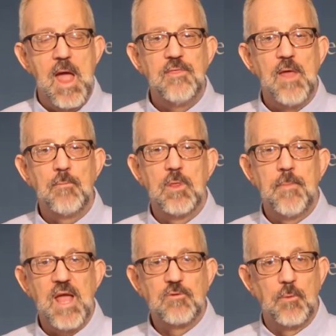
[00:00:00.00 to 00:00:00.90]
and then when the
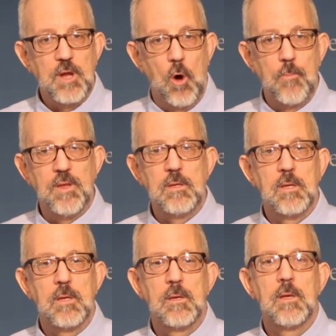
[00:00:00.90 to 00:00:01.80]
banks were
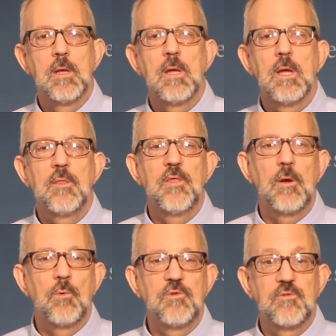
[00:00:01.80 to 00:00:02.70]
reopened,
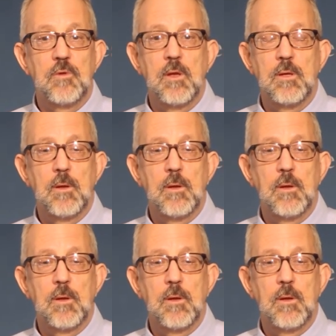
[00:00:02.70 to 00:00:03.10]
there was